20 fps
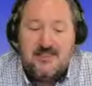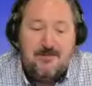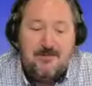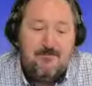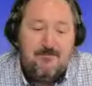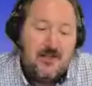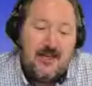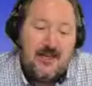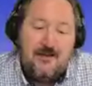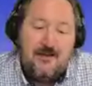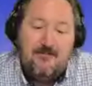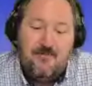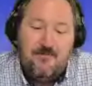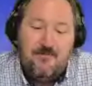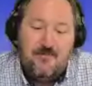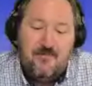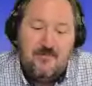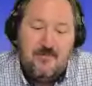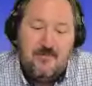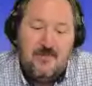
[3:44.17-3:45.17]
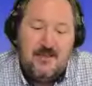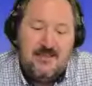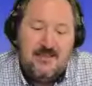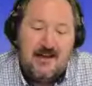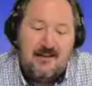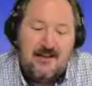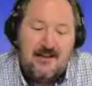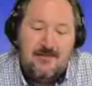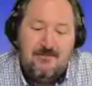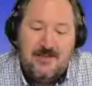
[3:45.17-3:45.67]
Put simply,
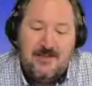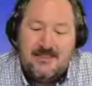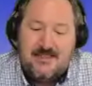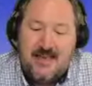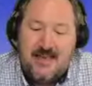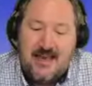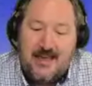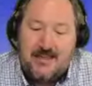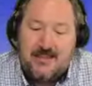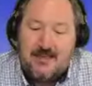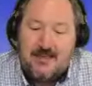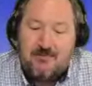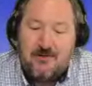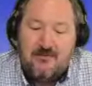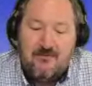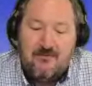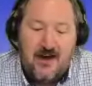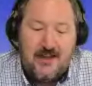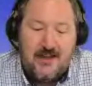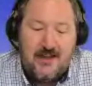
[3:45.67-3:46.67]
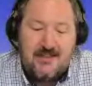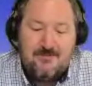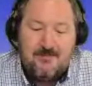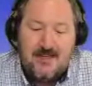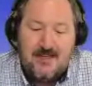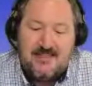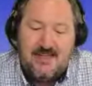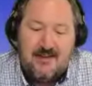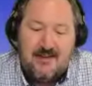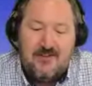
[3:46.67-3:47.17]
this outcome is saying that
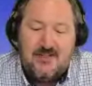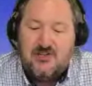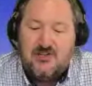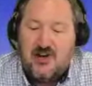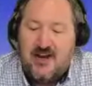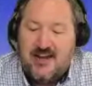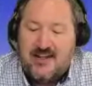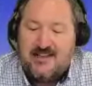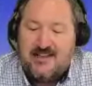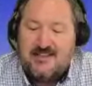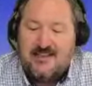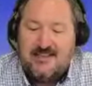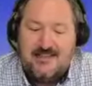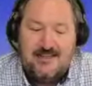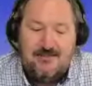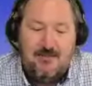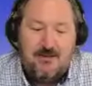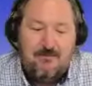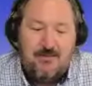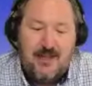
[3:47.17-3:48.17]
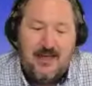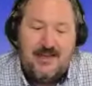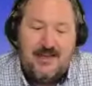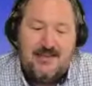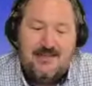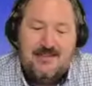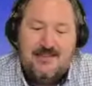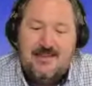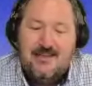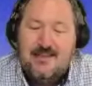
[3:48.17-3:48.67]
providers must have a training system in
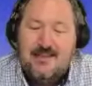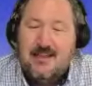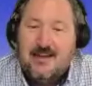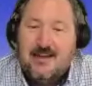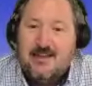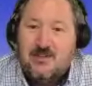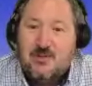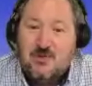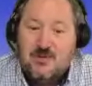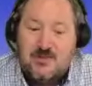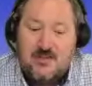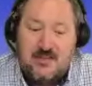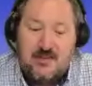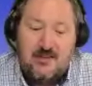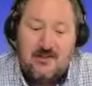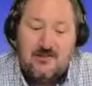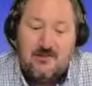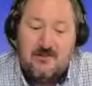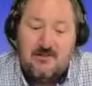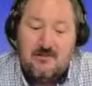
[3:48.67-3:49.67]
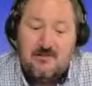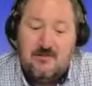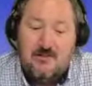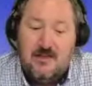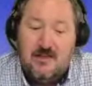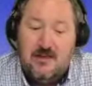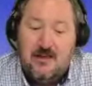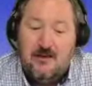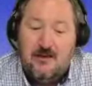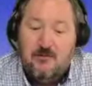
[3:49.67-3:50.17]
place that ensures that
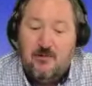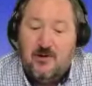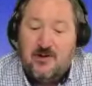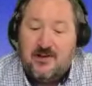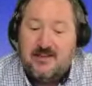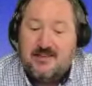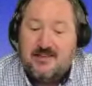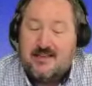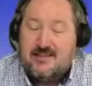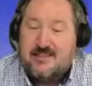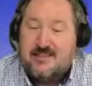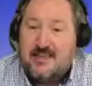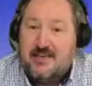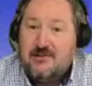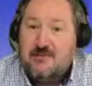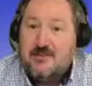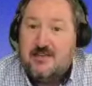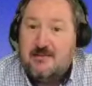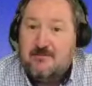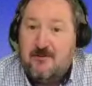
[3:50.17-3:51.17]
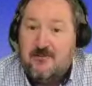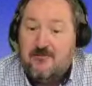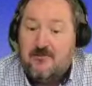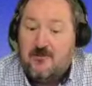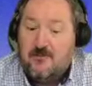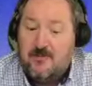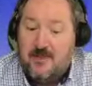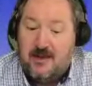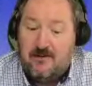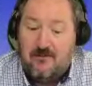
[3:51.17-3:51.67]
your workers are skilled to
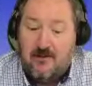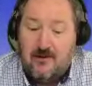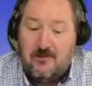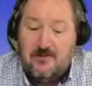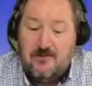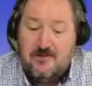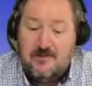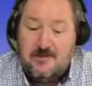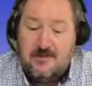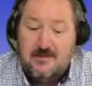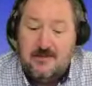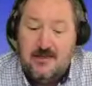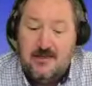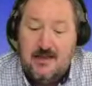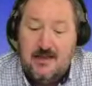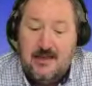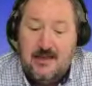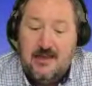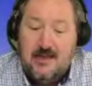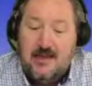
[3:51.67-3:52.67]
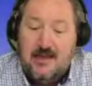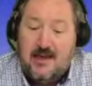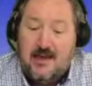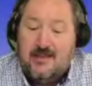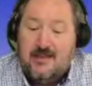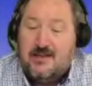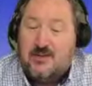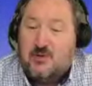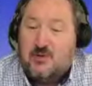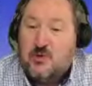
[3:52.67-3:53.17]
perform their roles
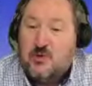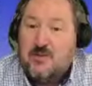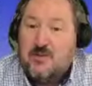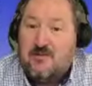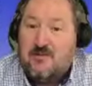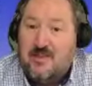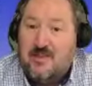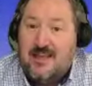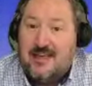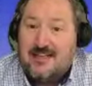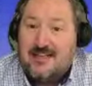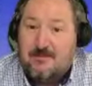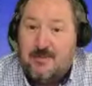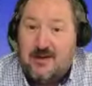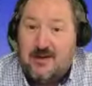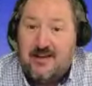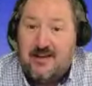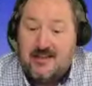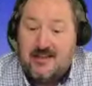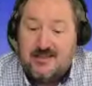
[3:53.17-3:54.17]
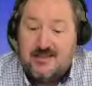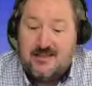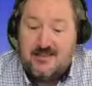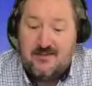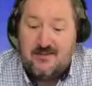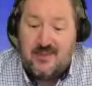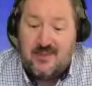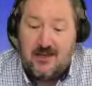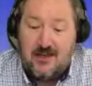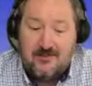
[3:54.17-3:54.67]
and that draws from the
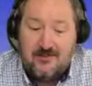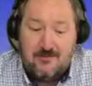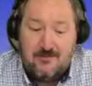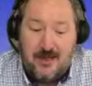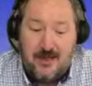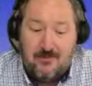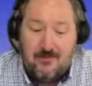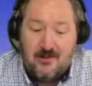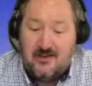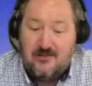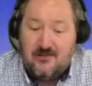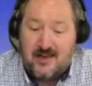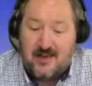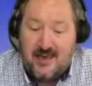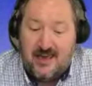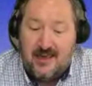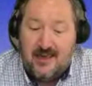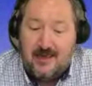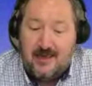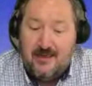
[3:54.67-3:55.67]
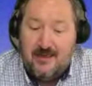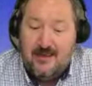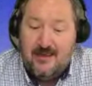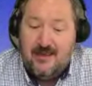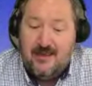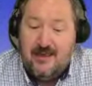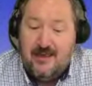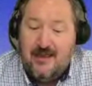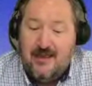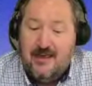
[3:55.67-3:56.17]
experiences of the older people in your care.